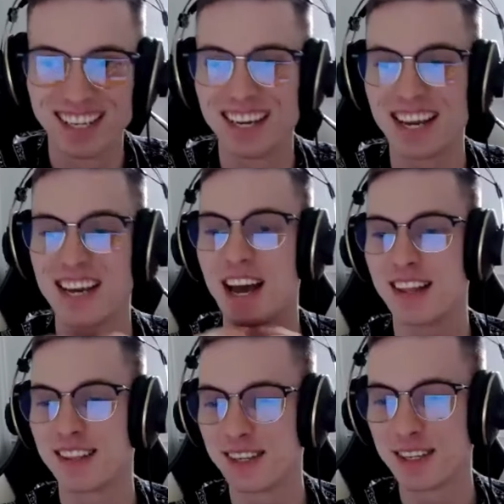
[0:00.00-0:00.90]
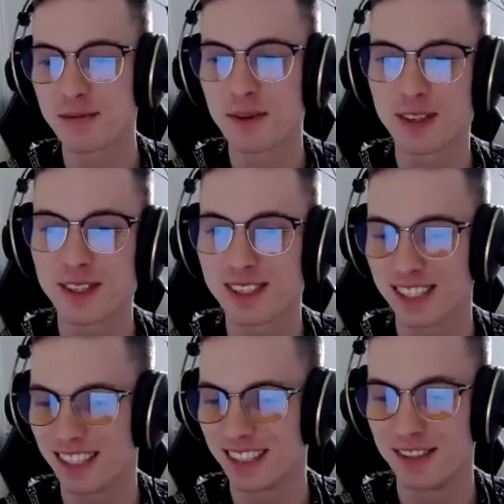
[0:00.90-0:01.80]
and this was
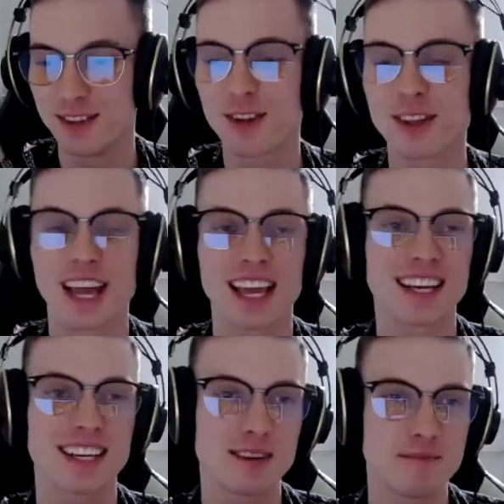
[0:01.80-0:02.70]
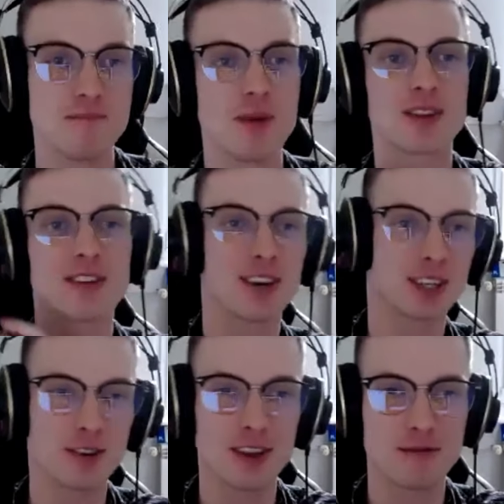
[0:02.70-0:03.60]
not like
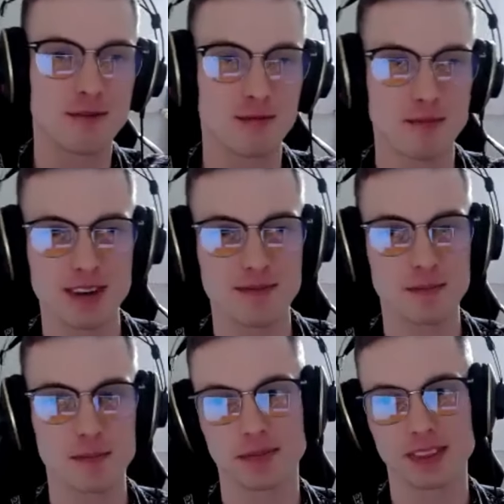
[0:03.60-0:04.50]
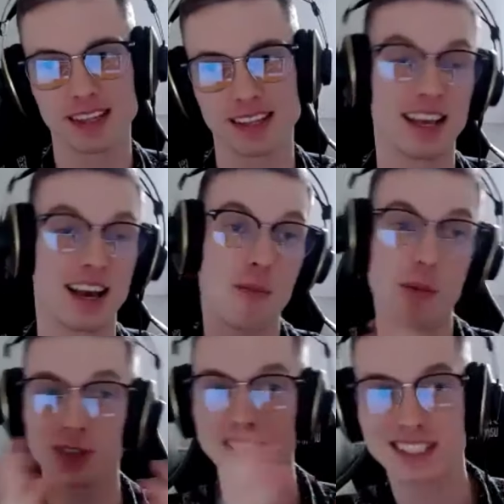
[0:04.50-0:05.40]
motivational for me, the
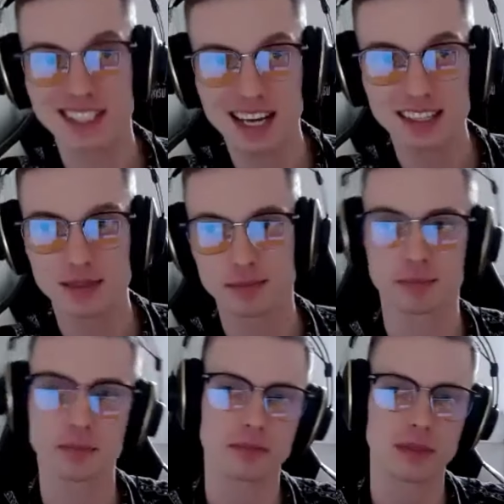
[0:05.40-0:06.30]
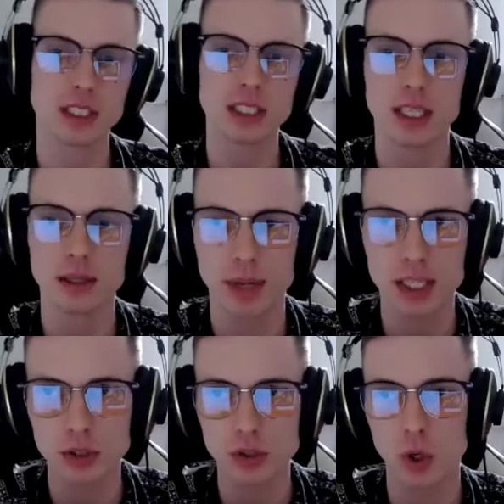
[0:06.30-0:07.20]
opposite side.
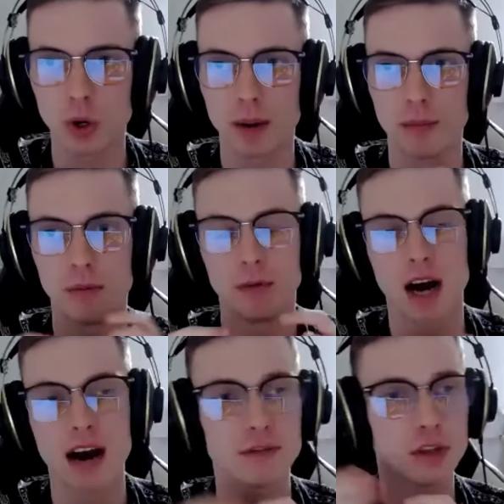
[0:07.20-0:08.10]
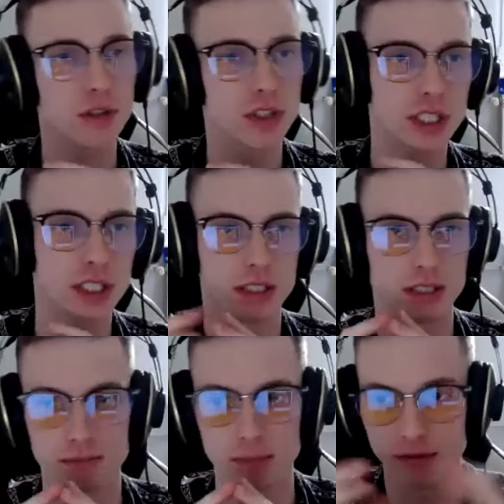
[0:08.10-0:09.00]
But you know, after this,
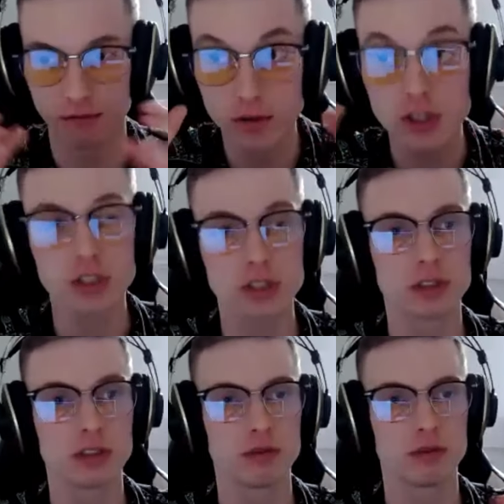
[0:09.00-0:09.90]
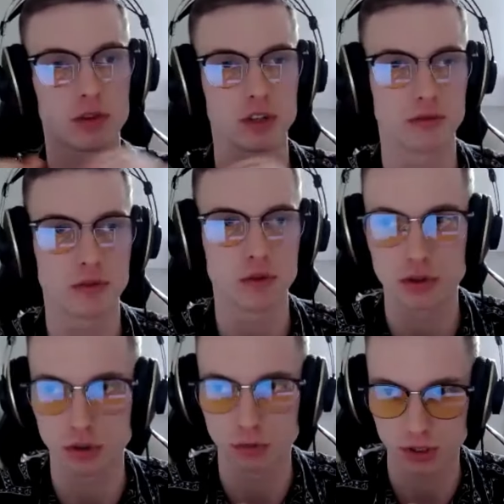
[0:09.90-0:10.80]
my vision for the
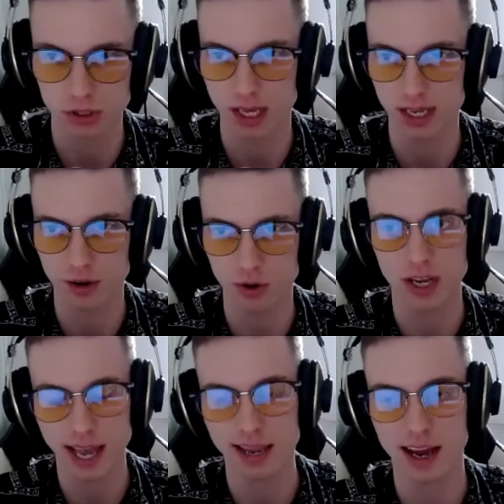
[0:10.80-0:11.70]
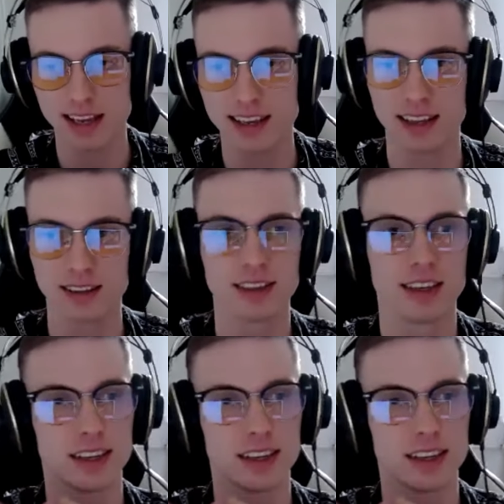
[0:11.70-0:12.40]
future was like, okay, I can